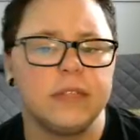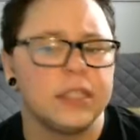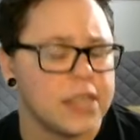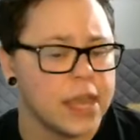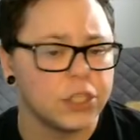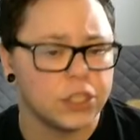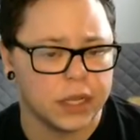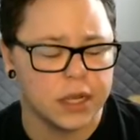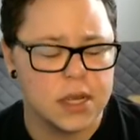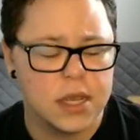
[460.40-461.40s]

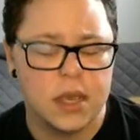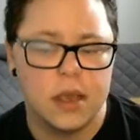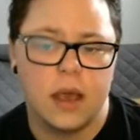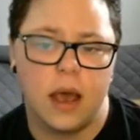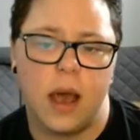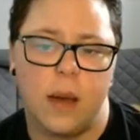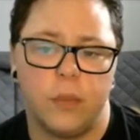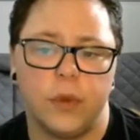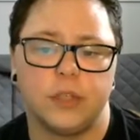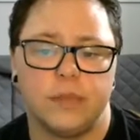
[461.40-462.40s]
detention,
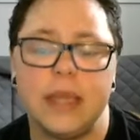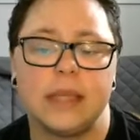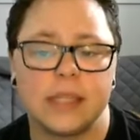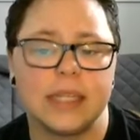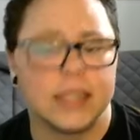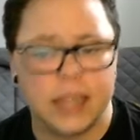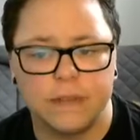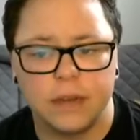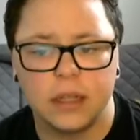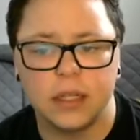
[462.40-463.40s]
which means
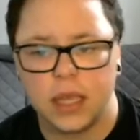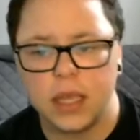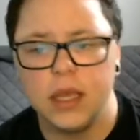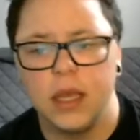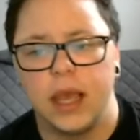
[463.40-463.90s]
indefinitely,